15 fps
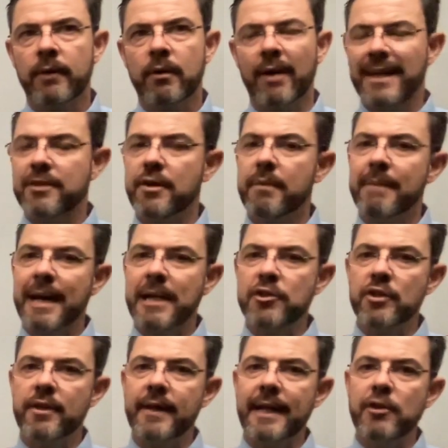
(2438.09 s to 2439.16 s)
Right, so
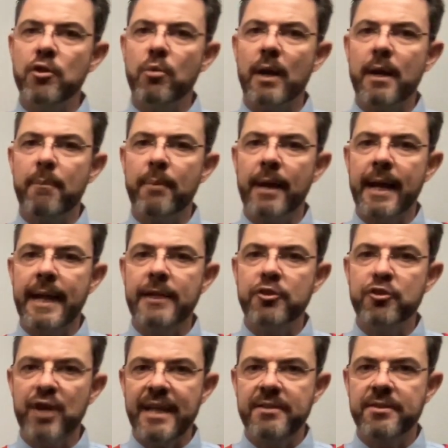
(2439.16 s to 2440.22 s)
imagine that you want to play
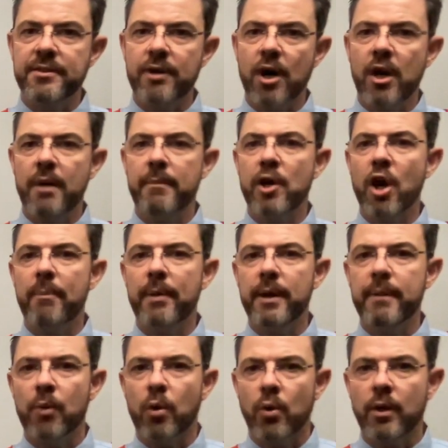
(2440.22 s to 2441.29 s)
chess on a Monopoly
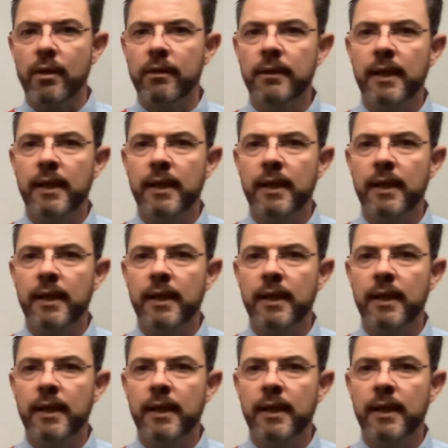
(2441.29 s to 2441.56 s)
board.